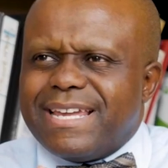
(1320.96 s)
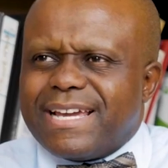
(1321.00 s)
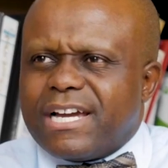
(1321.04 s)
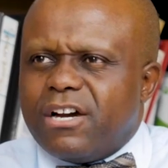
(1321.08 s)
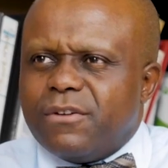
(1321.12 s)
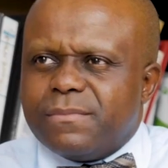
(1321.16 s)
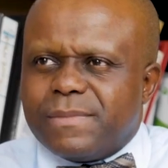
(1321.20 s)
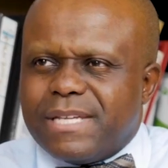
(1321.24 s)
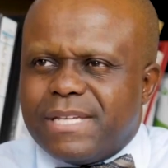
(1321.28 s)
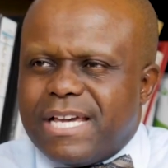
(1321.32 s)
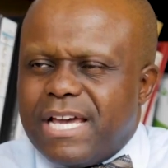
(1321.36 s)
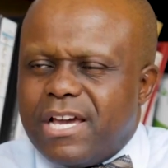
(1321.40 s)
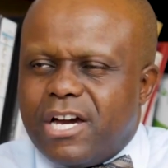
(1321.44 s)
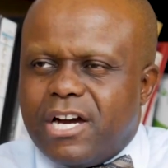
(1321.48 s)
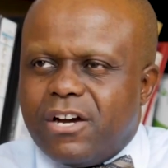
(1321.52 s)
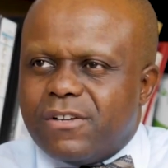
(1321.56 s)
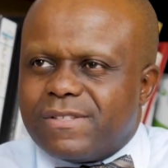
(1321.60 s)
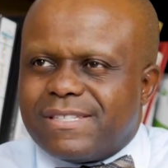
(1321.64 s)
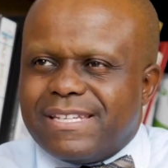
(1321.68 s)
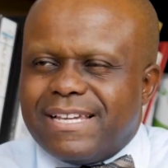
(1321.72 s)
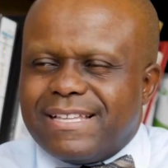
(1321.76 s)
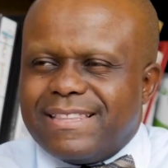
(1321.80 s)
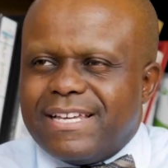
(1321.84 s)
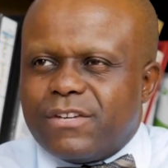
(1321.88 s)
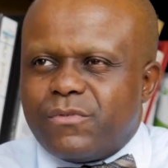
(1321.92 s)
like I
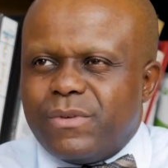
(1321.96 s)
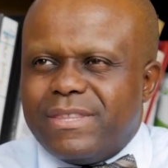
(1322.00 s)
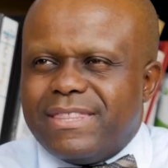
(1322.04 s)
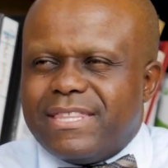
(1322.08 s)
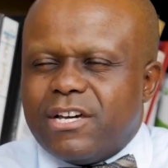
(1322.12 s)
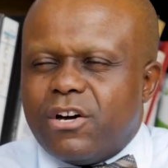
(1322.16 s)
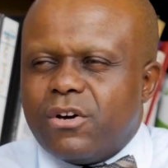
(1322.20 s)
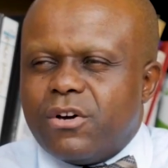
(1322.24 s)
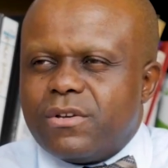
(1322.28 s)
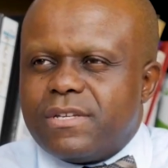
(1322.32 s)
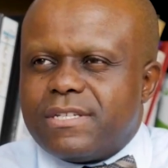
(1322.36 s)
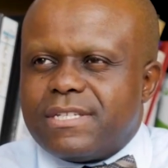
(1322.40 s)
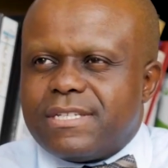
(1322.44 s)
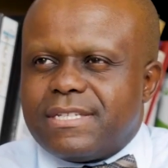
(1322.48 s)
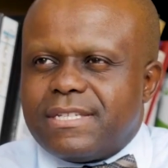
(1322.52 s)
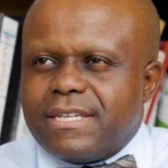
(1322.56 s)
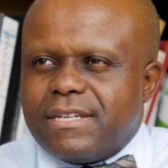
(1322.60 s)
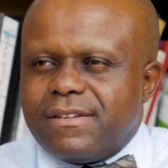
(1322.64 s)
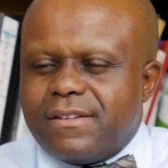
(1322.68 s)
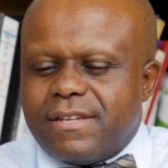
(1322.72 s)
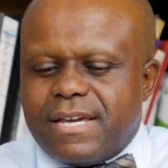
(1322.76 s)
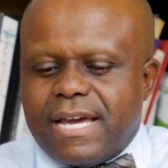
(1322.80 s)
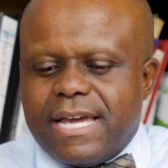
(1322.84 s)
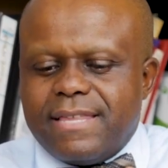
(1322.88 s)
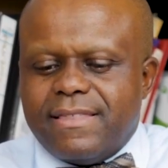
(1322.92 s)
was saying, that without
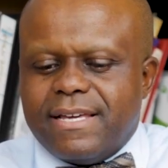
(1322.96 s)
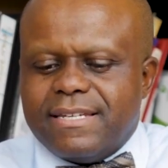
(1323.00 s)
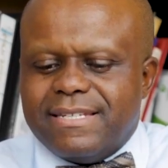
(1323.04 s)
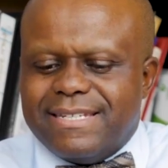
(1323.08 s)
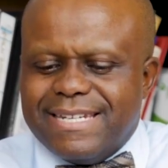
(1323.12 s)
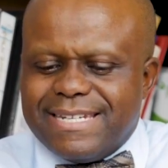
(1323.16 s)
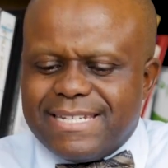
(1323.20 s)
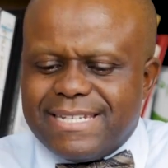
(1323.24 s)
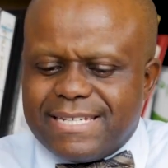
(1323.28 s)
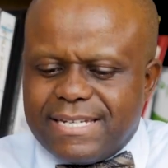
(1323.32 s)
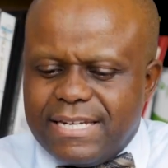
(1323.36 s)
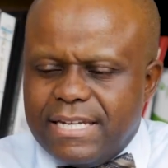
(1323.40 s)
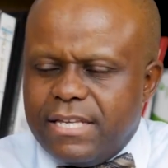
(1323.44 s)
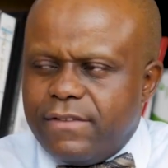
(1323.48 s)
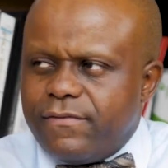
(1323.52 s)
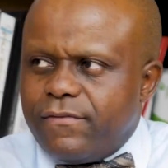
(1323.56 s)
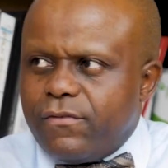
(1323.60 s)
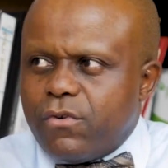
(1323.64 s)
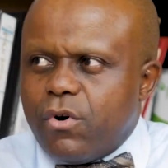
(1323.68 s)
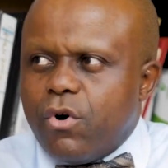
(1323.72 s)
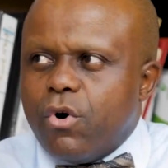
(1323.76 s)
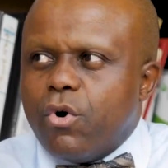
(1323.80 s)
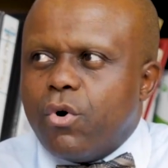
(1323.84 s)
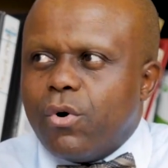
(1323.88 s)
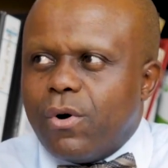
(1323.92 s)
either debt relief
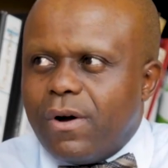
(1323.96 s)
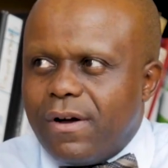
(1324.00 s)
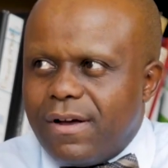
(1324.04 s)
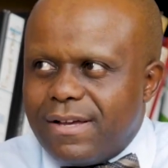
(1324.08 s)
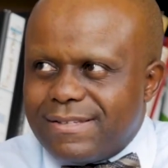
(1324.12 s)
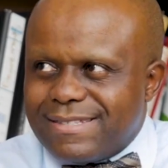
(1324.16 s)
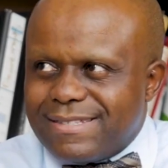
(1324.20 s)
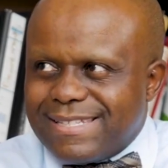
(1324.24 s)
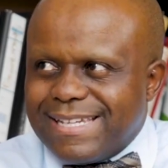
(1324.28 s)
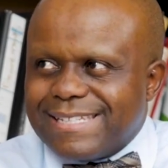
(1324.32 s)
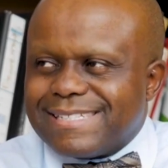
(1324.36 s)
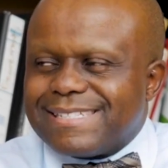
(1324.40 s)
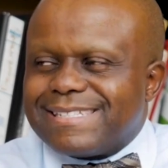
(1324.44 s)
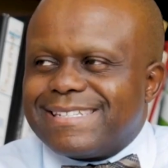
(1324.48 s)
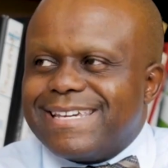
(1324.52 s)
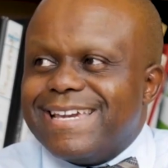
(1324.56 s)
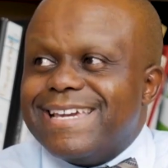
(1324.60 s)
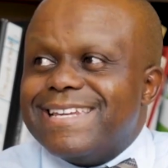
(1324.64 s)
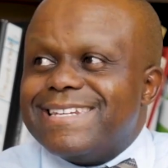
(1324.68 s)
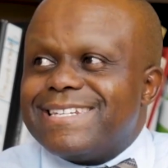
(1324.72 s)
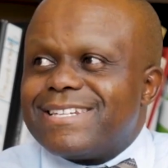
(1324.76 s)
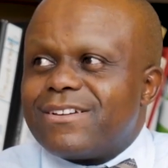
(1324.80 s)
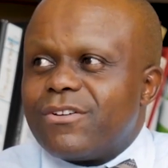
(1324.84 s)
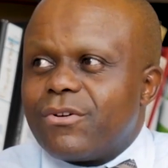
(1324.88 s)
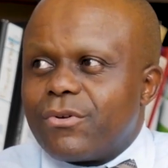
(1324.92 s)
or
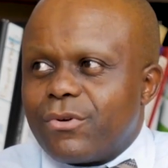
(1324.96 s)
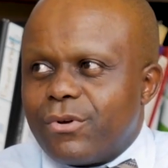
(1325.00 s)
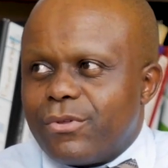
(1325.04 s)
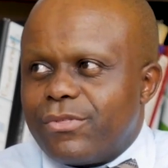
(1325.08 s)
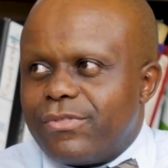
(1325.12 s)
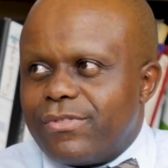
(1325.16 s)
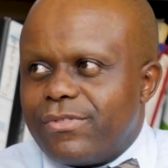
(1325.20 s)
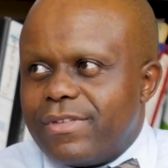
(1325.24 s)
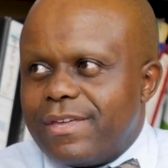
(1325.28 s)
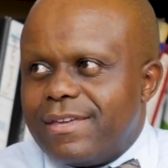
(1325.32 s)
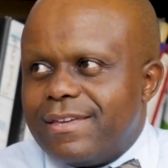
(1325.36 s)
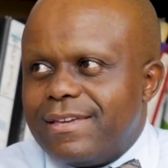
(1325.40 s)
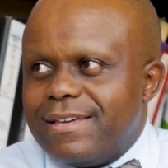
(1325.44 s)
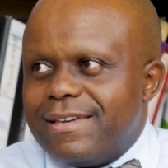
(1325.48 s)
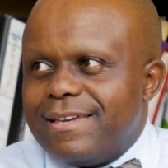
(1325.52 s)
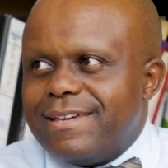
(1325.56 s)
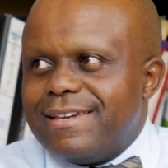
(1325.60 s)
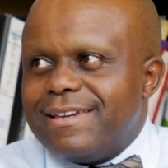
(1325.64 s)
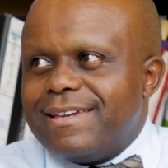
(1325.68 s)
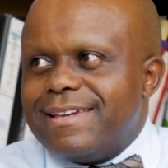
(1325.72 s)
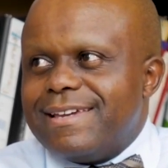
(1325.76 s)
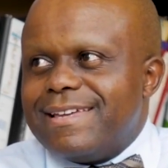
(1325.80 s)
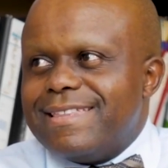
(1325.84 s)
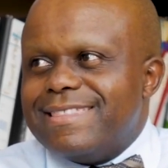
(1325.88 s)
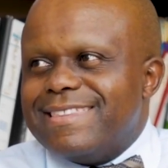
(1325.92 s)
sustained growth,
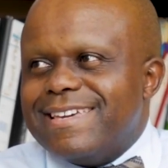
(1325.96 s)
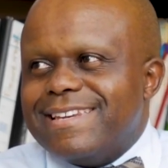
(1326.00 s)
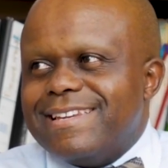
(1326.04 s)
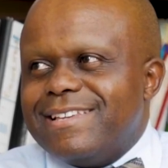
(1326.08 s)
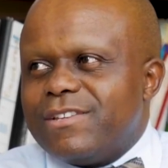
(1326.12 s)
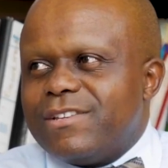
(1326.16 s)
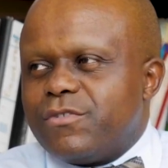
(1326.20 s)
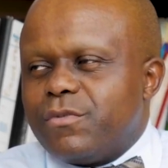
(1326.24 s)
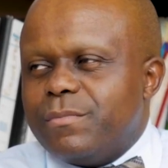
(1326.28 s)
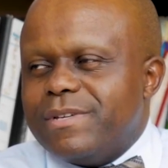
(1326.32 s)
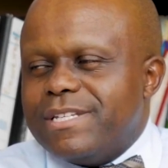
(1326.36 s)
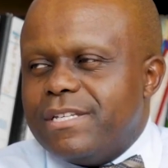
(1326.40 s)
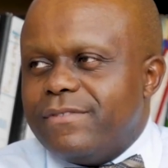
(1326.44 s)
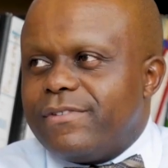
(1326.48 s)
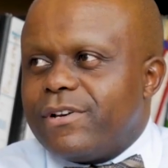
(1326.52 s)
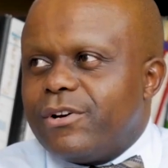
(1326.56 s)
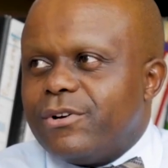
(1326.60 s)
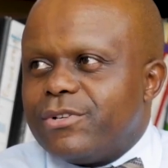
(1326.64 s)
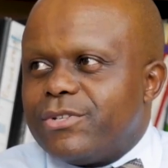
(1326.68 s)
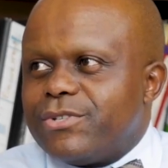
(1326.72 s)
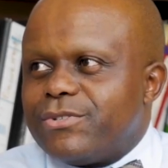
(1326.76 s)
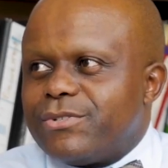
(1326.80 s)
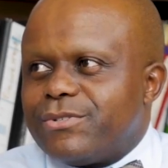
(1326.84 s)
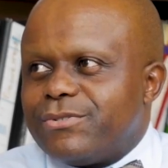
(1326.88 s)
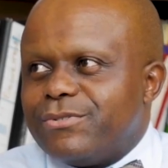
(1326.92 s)
then it will be
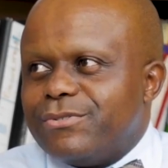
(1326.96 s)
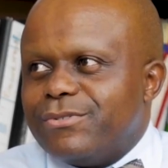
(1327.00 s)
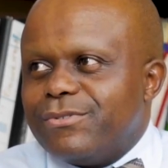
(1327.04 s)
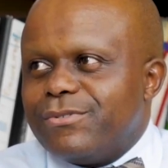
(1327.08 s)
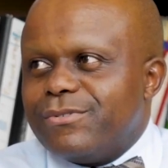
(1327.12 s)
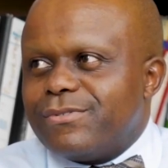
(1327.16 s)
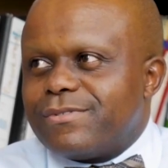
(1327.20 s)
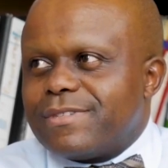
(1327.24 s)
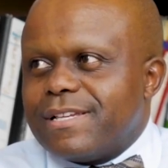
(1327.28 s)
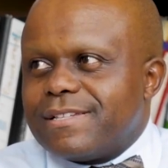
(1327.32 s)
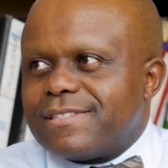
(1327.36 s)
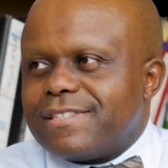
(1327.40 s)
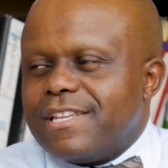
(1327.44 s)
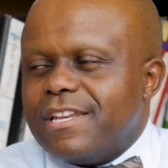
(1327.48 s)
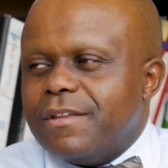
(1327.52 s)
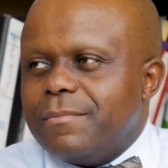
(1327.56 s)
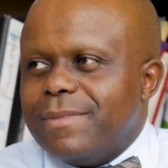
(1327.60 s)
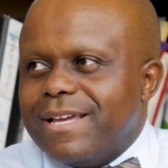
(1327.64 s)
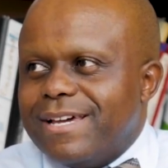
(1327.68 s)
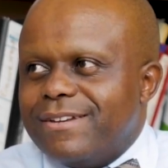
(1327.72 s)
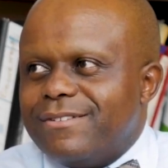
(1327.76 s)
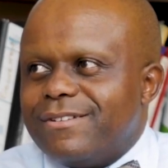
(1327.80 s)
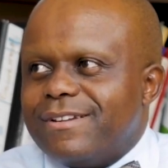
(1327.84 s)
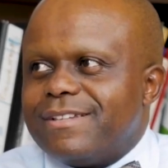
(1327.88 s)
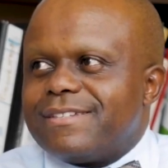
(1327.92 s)
difficult to
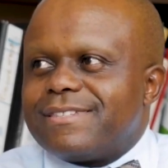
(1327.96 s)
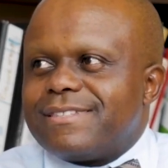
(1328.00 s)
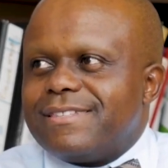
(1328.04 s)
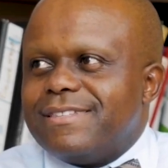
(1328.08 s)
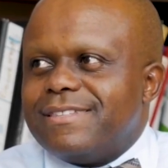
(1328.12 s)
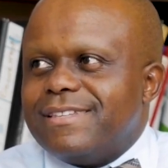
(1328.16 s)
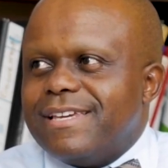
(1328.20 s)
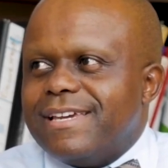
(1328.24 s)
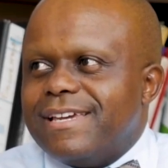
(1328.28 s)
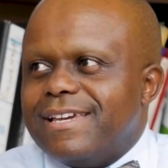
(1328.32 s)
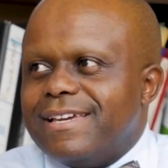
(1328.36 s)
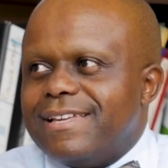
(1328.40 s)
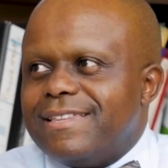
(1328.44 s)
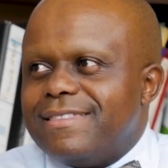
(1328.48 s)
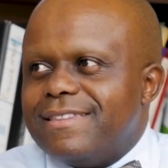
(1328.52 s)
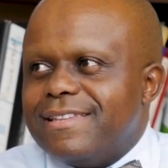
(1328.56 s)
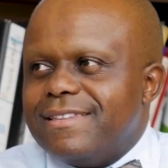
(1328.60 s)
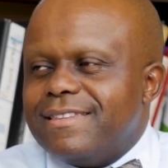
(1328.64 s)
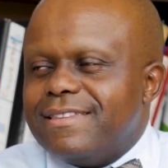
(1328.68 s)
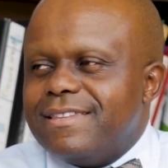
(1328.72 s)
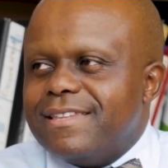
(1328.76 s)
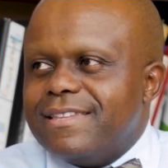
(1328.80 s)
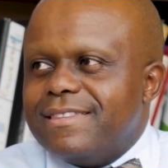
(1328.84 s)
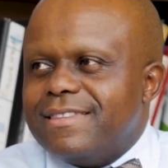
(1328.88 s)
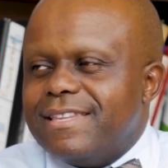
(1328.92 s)
sustainably address the
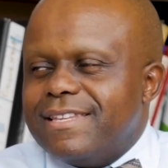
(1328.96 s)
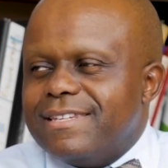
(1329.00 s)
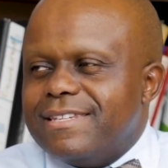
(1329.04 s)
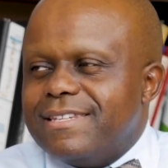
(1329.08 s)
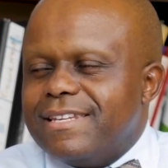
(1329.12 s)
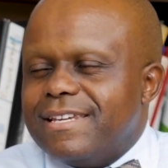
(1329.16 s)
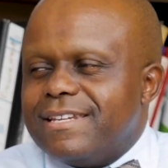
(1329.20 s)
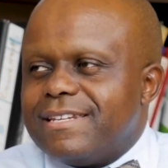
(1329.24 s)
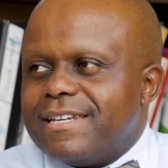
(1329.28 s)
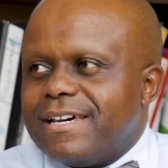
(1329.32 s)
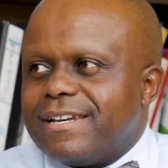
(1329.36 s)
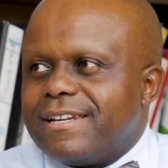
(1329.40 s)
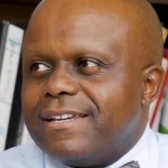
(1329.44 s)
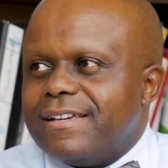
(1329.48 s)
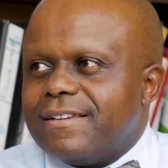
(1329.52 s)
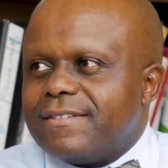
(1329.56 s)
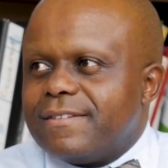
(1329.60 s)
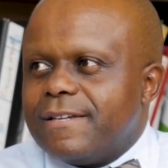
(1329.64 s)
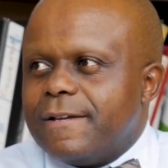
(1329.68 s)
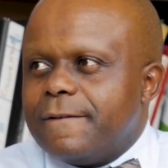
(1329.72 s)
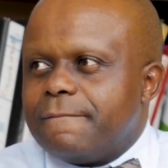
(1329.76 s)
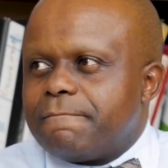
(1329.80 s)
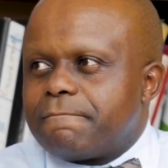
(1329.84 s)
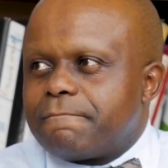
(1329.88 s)
debt arrears.